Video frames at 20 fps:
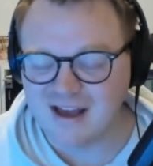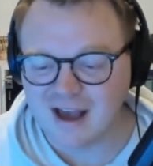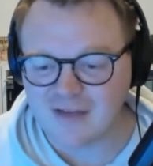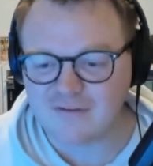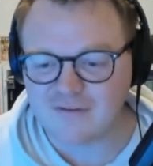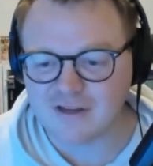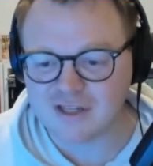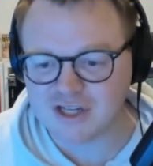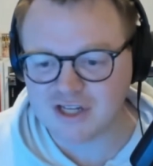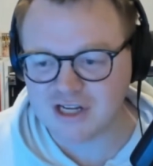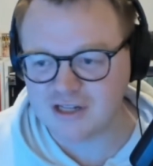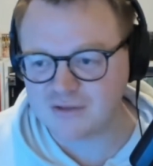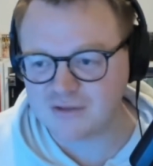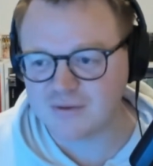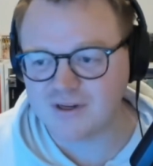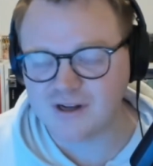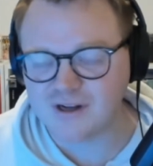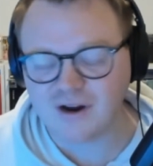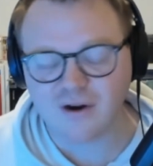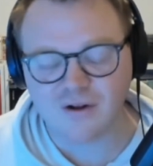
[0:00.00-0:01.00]
I think
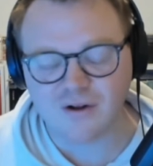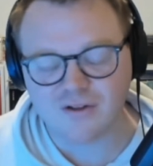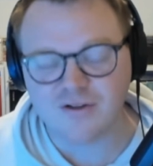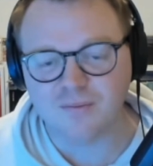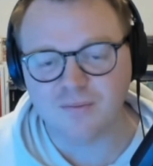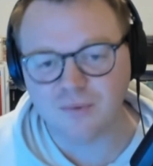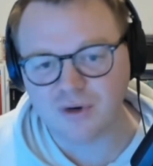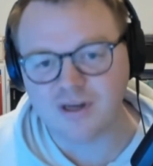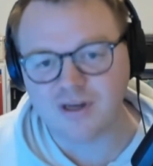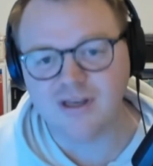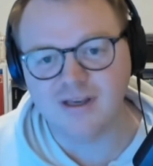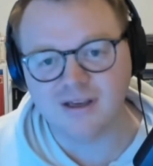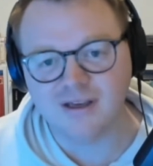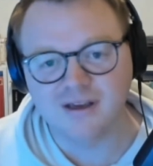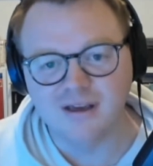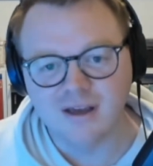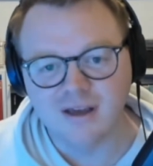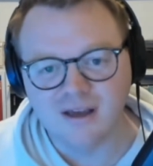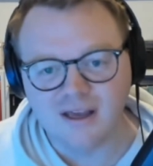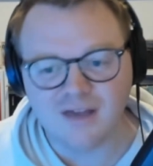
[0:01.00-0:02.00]
children are also pretty.